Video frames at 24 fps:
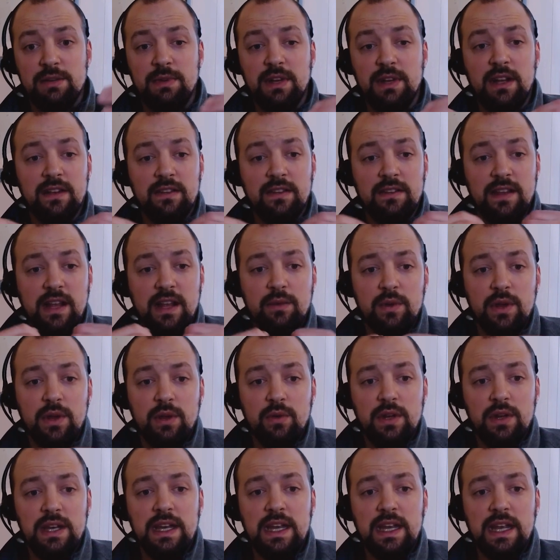because then we
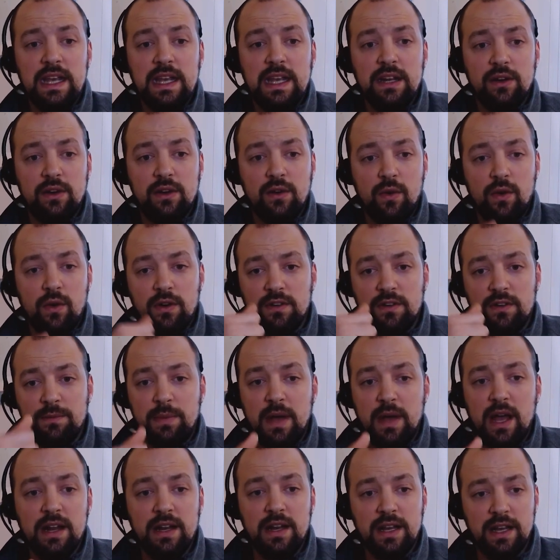would need a
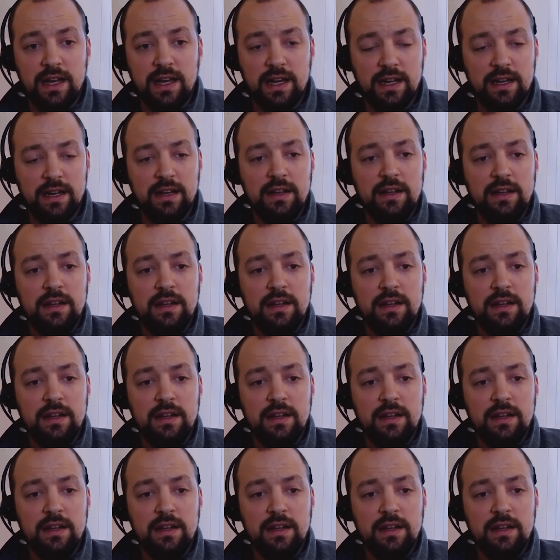corresponding